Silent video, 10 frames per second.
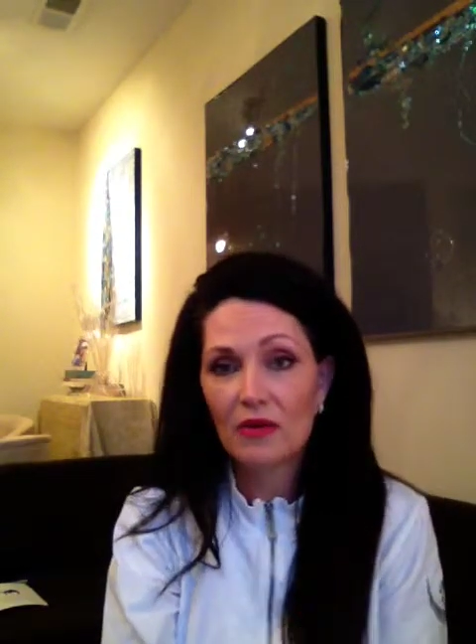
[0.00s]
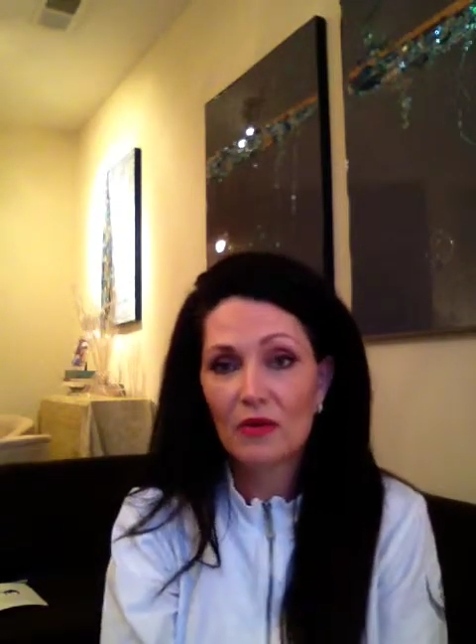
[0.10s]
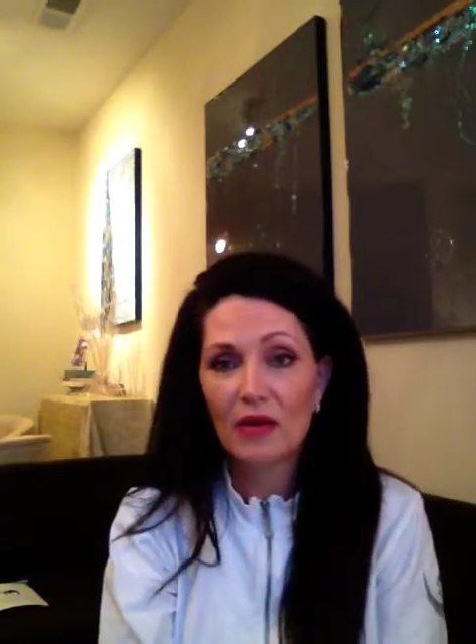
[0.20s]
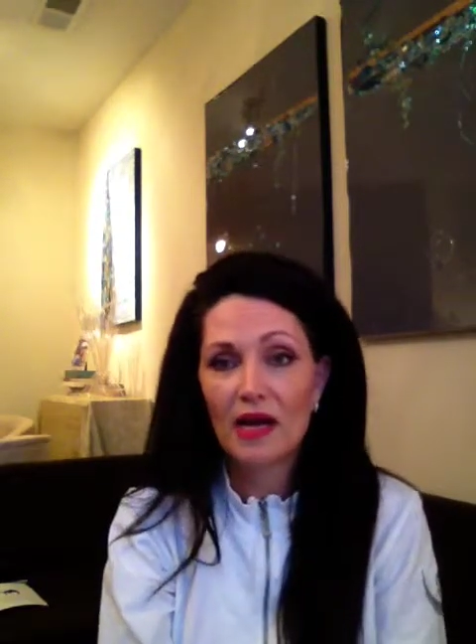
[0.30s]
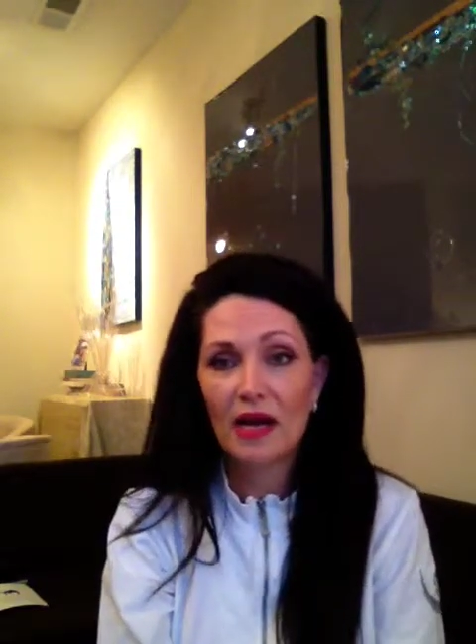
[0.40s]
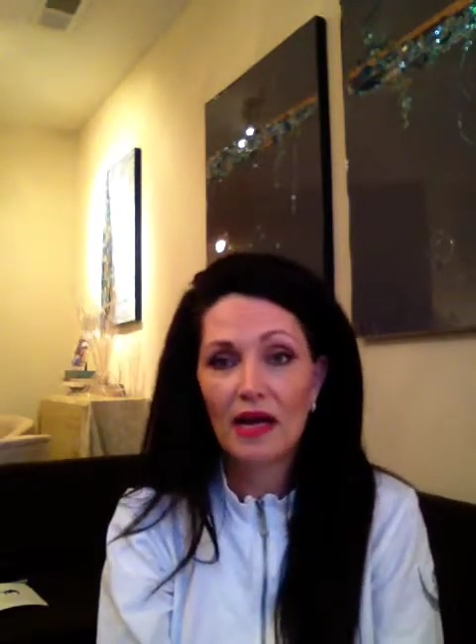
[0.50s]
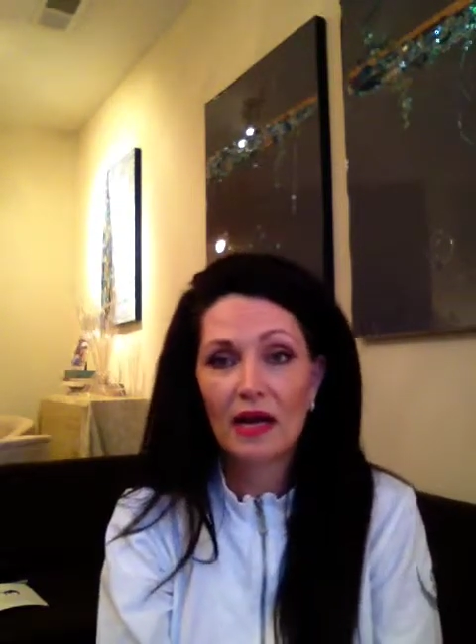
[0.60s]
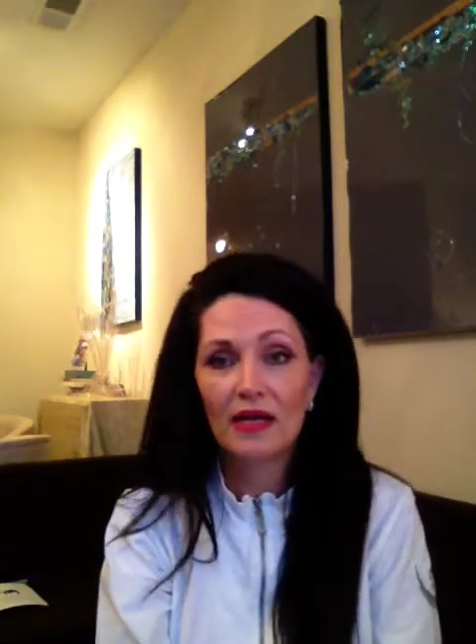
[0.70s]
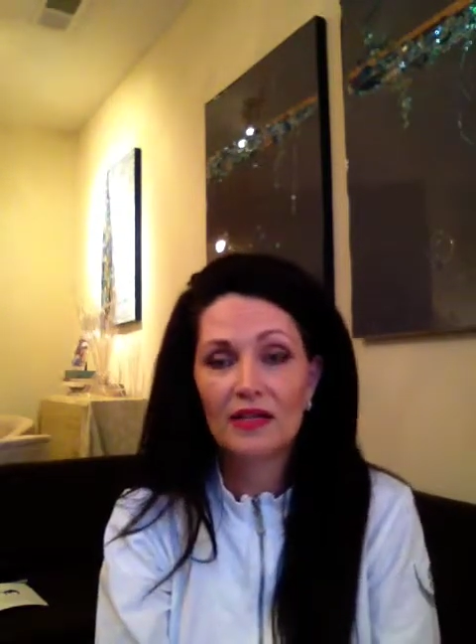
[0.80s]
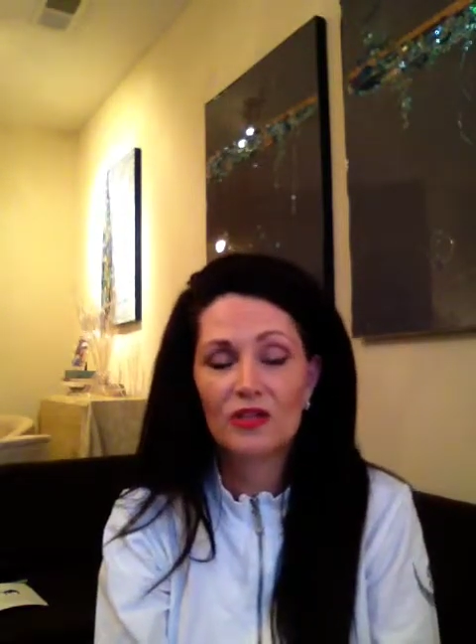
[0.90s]
or I
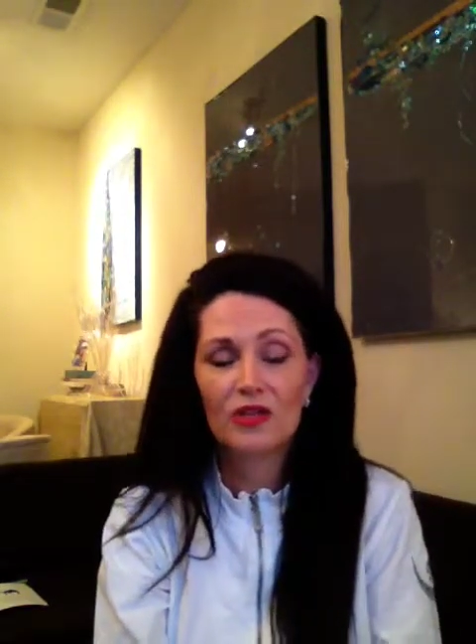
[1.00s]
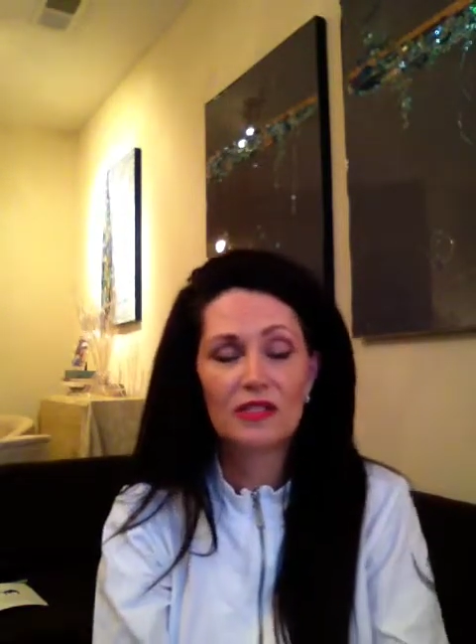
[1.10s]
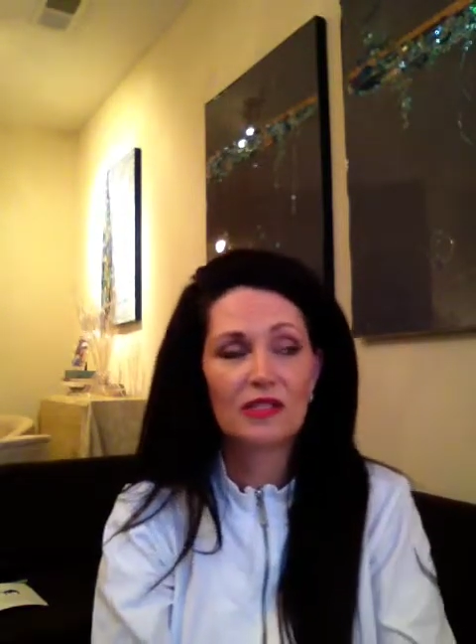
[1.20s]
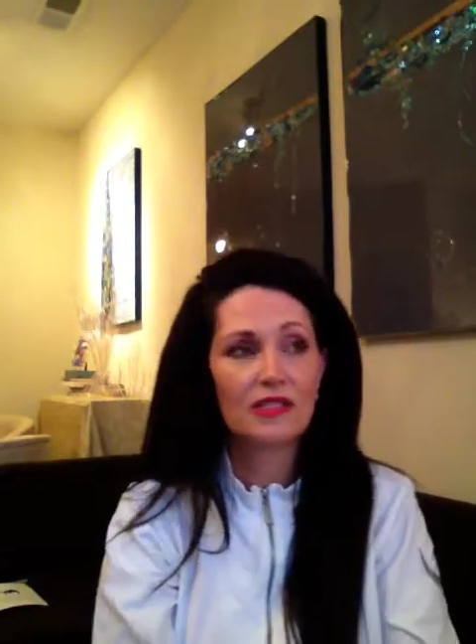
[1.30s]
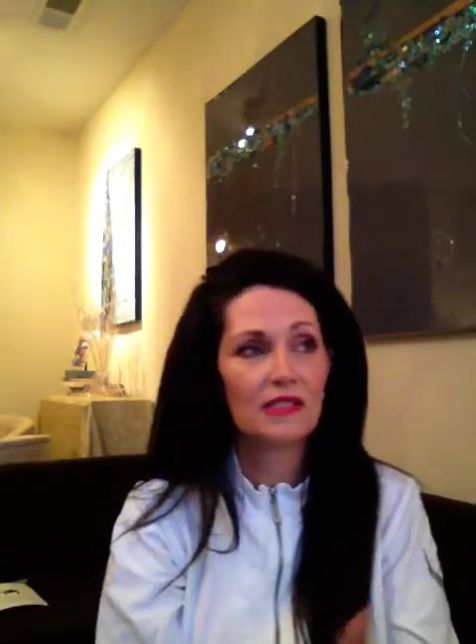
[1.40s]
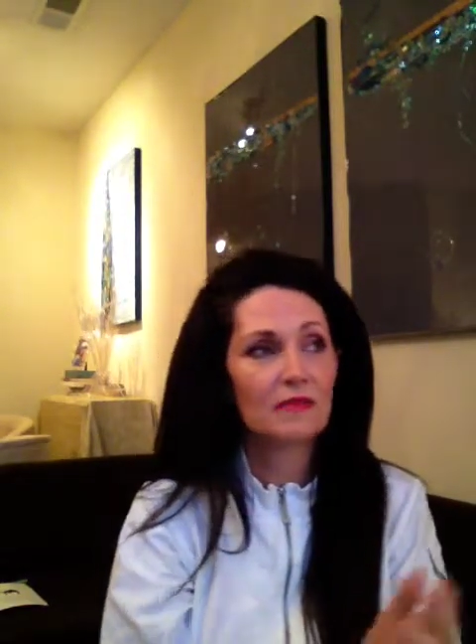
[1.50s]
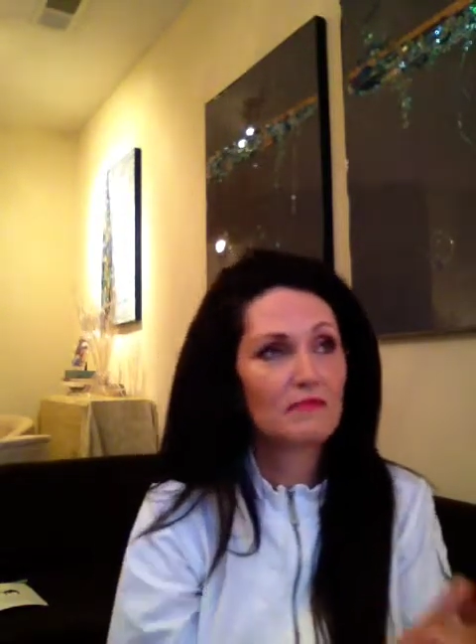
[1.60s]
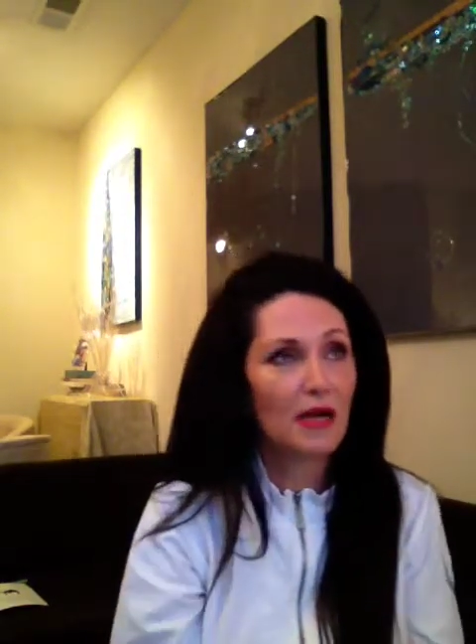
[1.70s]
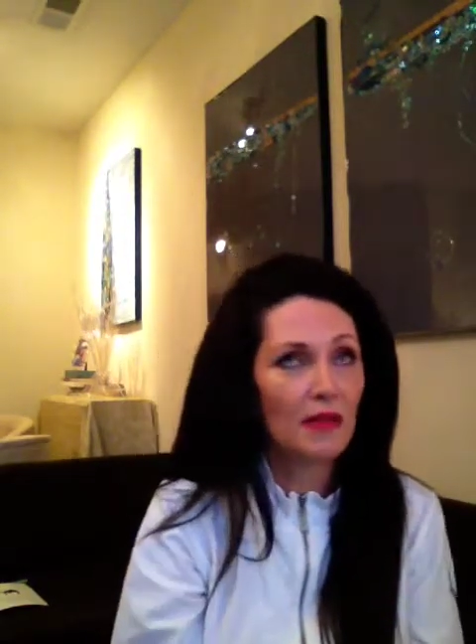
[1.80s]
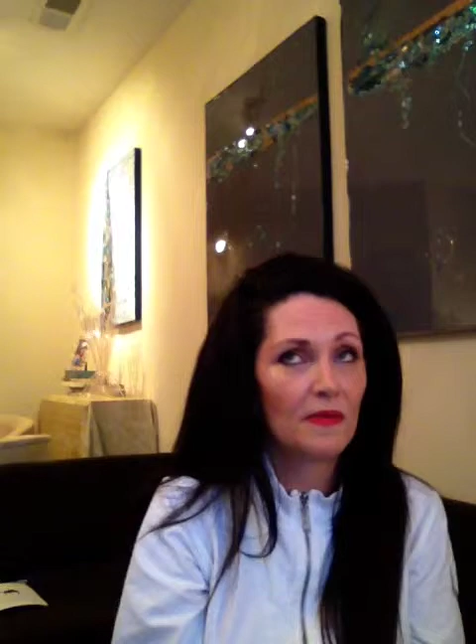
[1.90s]
had a narcissistic
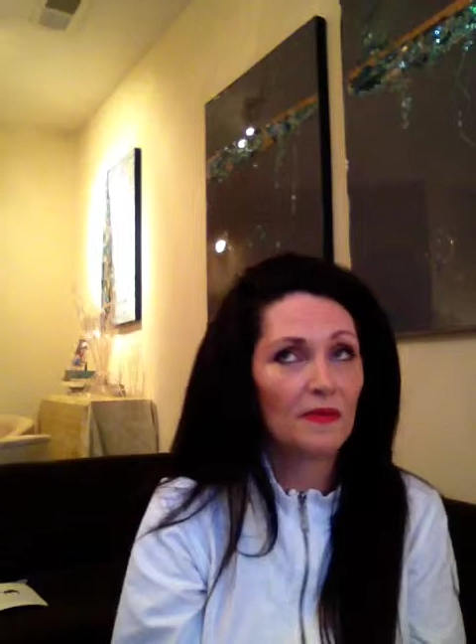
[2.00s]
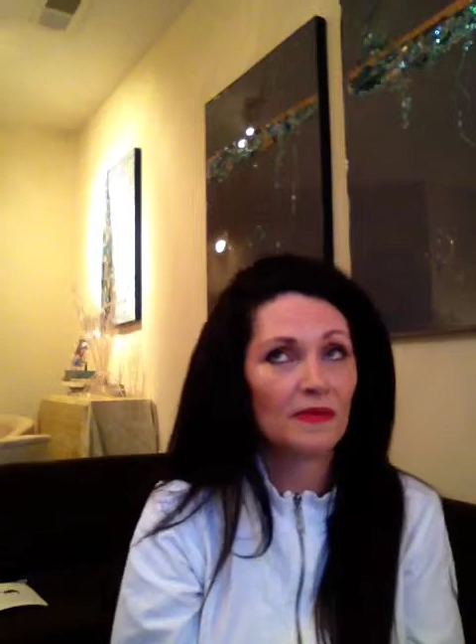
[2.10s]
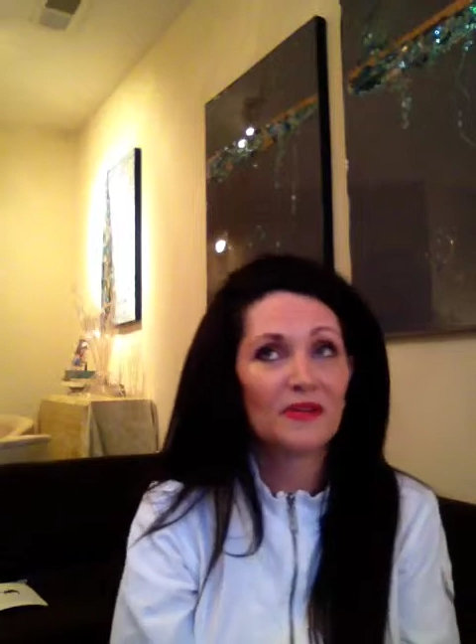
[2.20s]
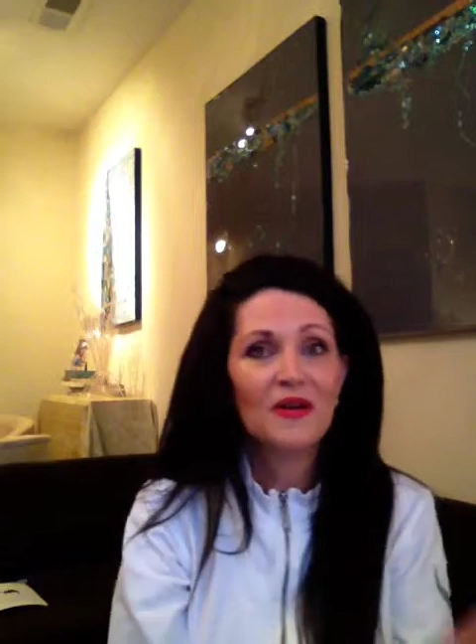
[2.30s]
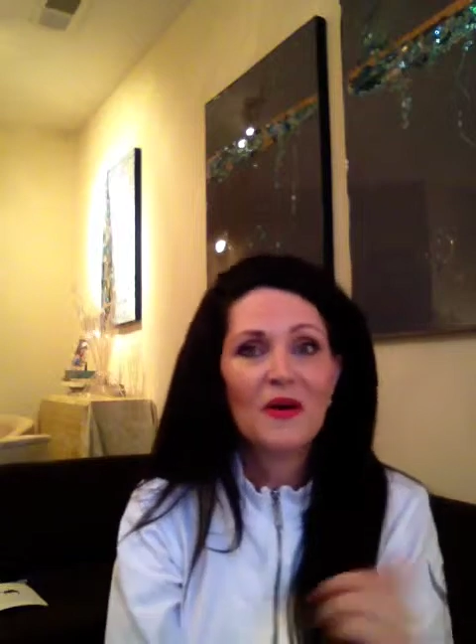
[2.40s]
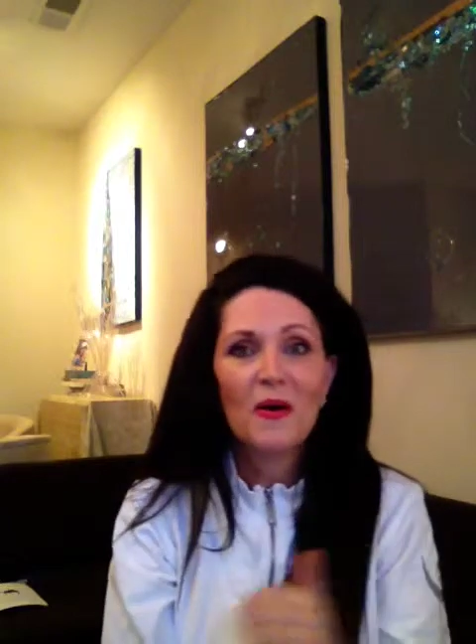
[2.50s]
mother,